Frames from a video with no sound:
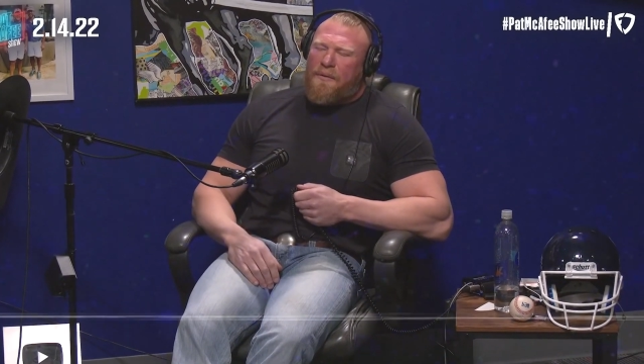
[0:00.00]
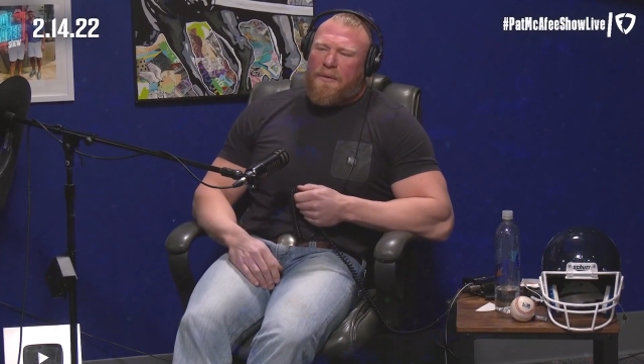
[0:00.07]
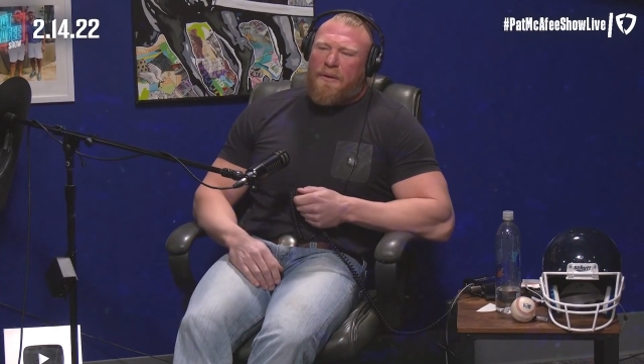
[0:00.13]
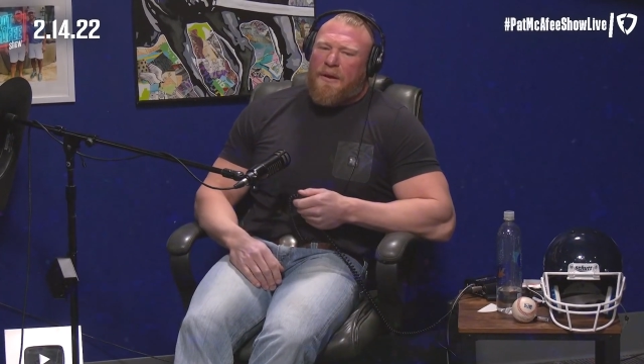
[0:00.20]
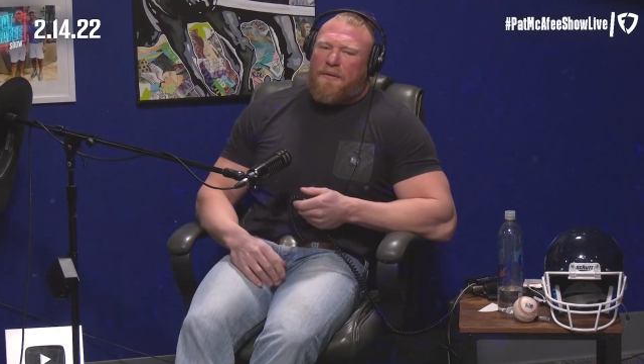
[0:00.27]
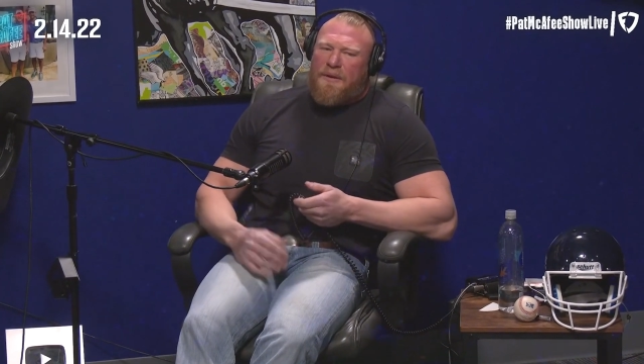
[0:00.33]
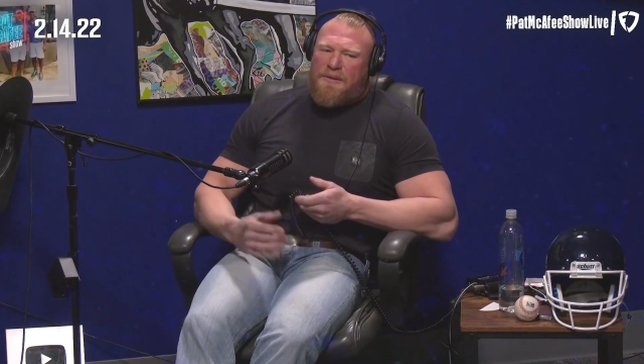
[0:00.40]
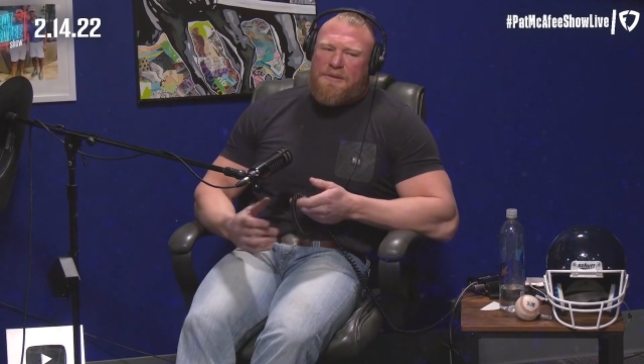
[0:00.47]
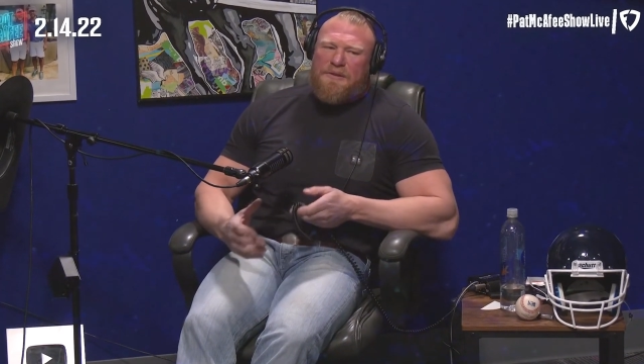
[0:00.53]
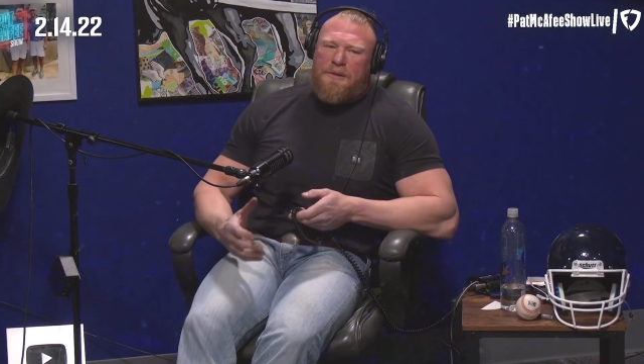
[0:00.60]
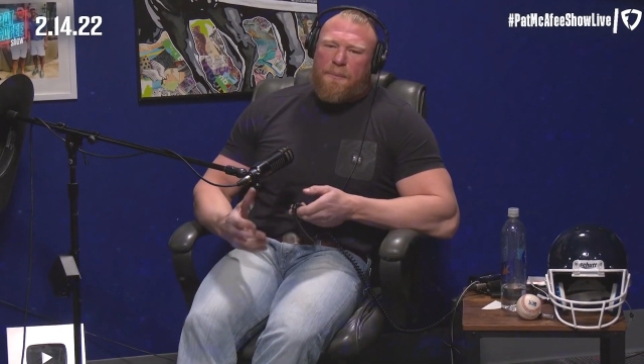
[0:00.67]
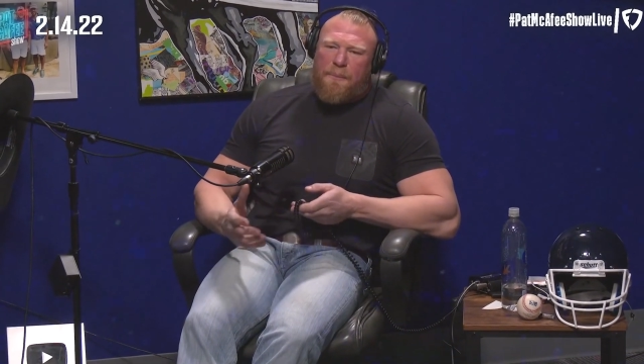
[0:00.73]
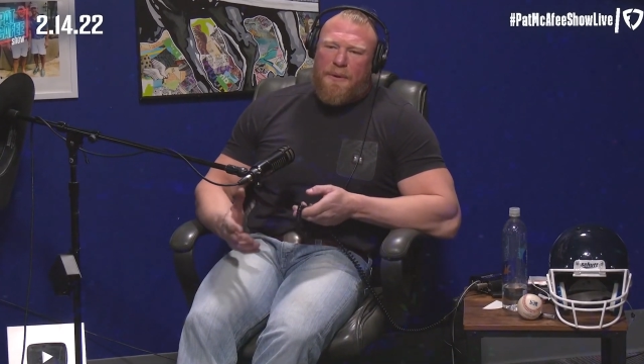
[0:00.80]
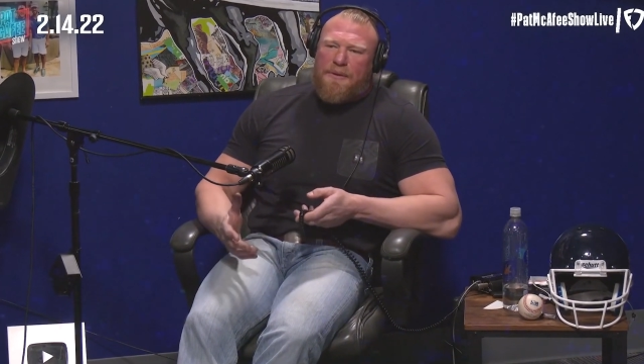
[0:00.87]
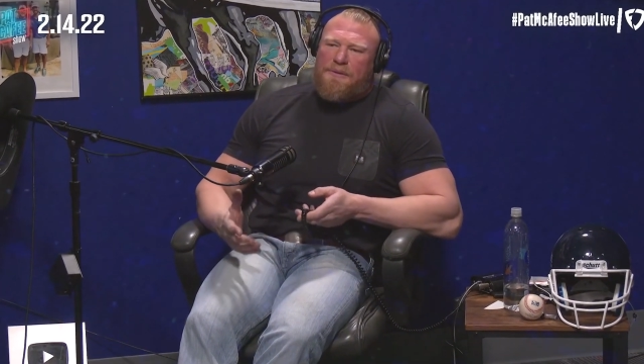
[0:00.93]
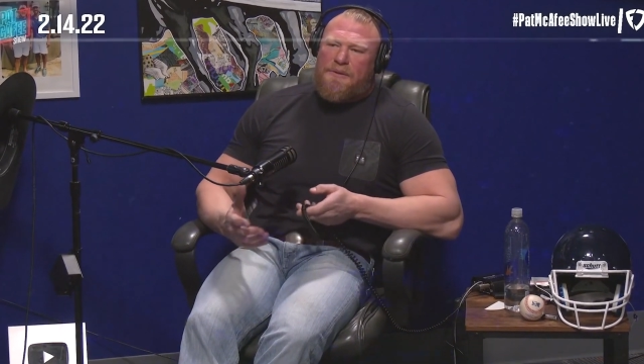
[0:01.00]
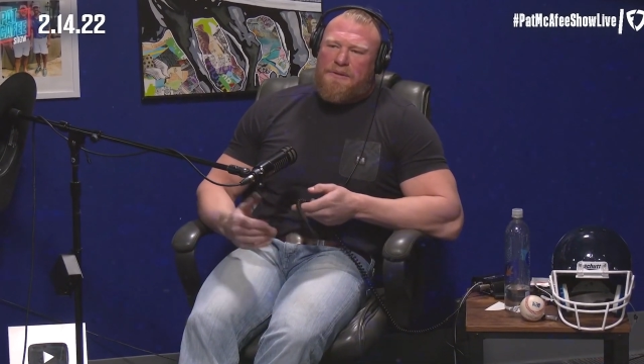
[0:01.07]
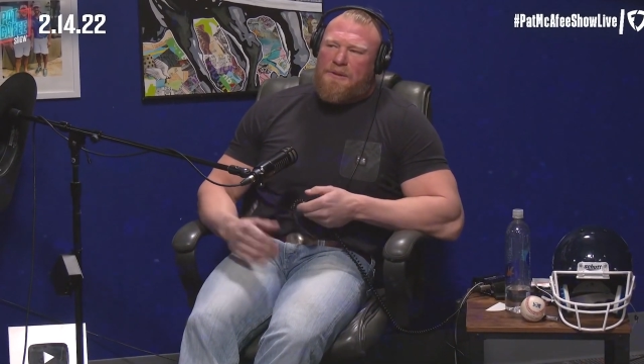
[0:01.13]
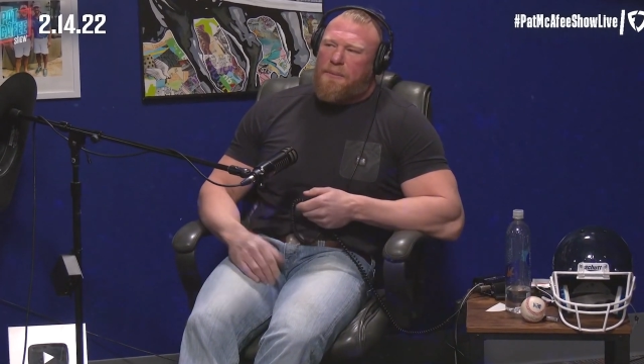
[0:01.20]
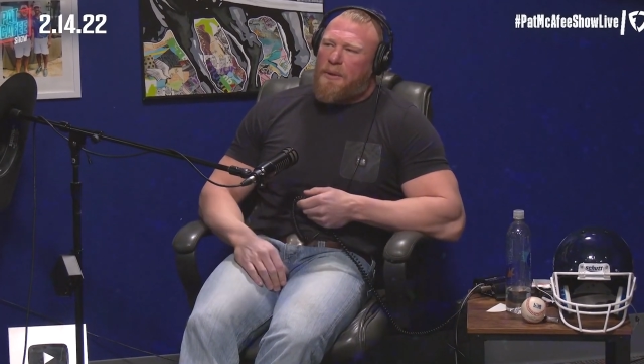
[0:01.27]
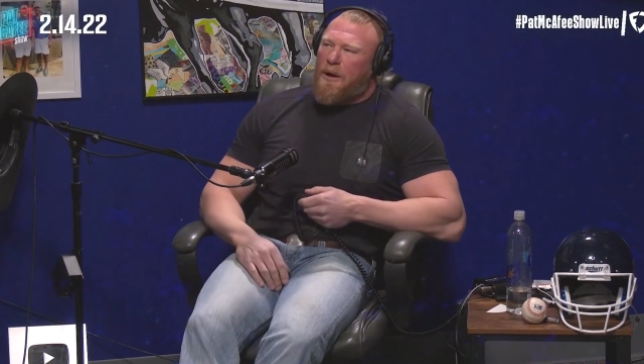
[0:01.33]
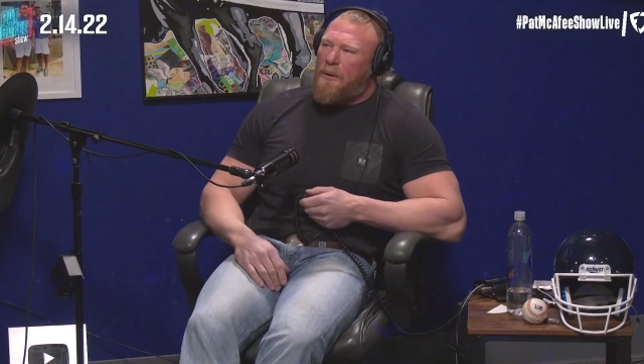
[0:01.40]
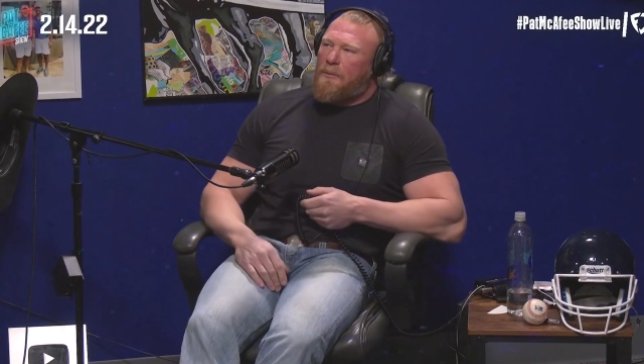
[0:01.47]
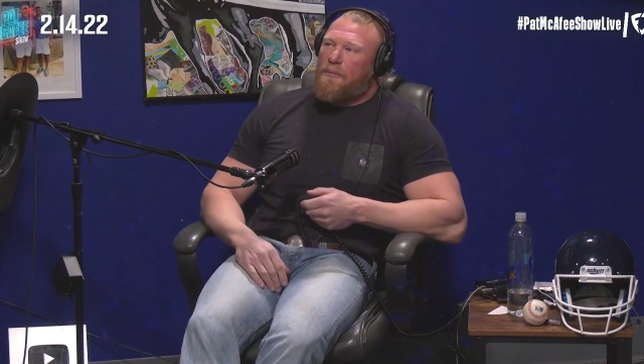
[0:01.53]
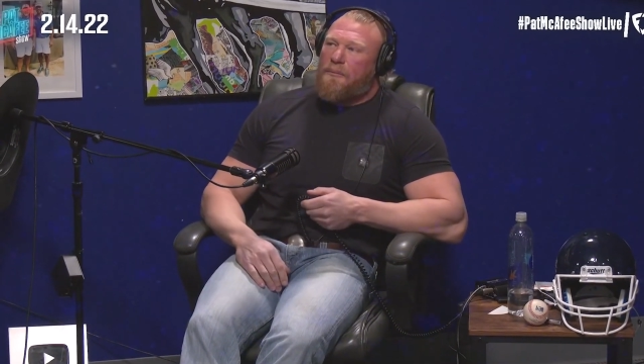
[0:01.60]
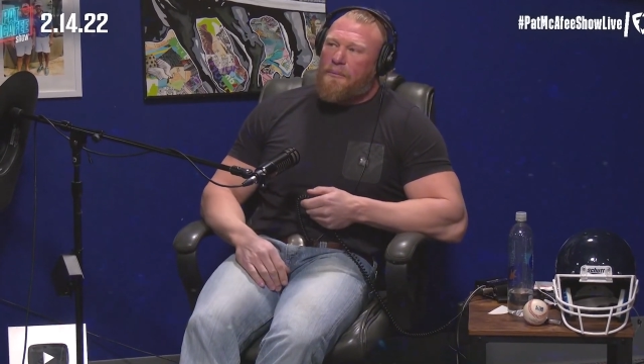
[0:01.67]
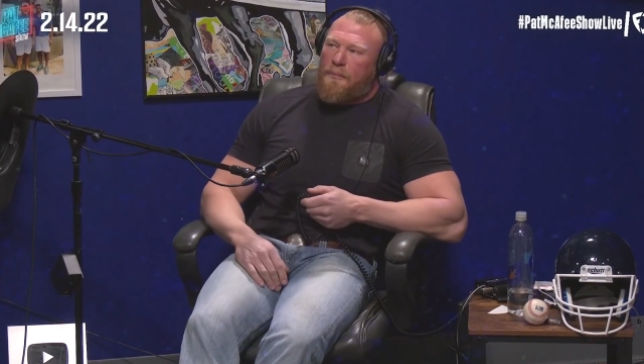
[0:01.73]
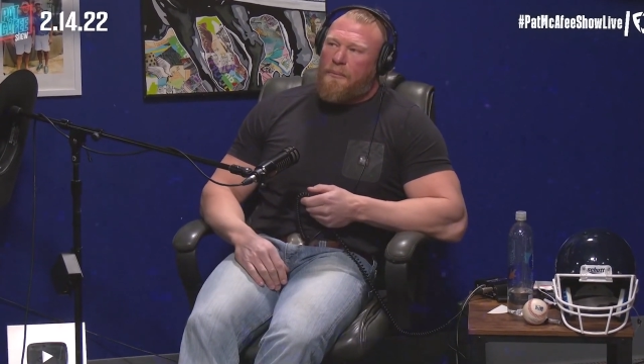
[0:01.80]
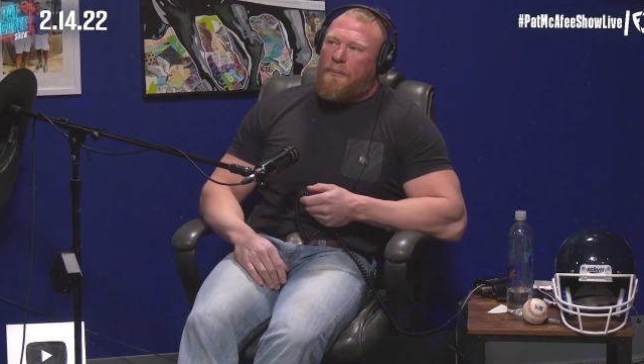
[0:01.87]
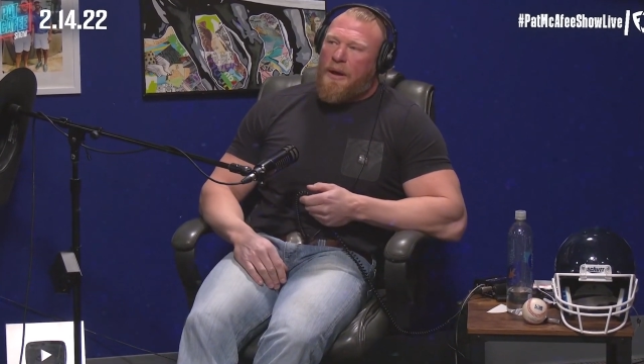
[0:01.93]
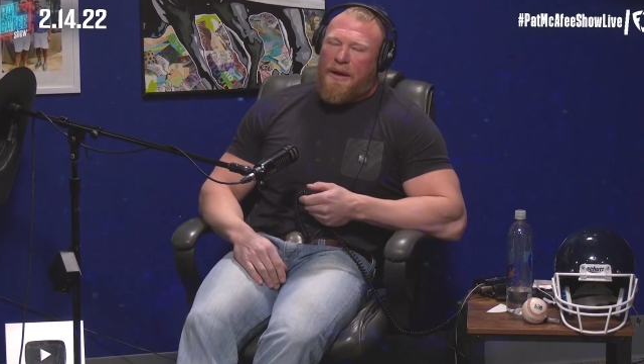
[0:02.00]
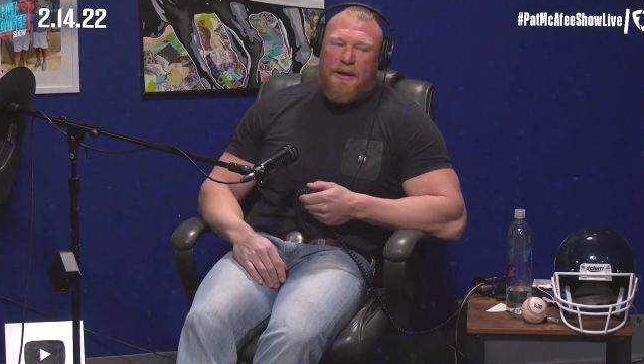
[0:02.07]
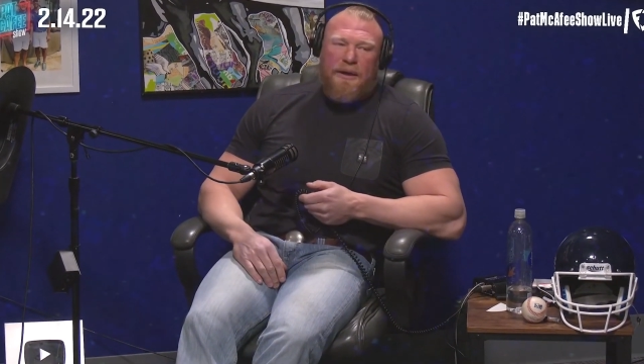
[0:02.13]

weighs somewhere around 285